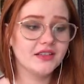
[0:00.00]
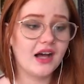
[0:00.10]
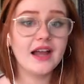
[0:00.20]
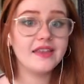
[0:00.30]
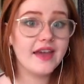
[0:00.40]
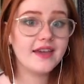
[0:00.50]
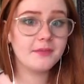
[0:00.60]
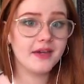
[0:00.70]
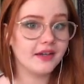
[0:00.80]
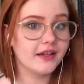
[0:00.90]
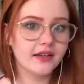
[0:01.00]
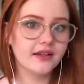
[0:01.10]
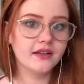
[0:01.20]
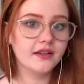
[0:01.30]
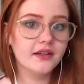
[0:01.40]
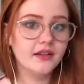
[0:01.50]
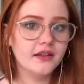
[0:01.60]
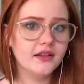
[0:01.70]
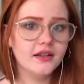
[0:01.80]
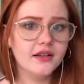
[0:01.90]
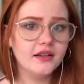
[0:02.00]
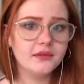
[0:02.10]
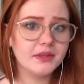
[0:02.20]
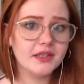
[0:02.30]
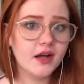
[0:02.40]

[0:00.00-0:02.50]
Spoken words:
I like pink, but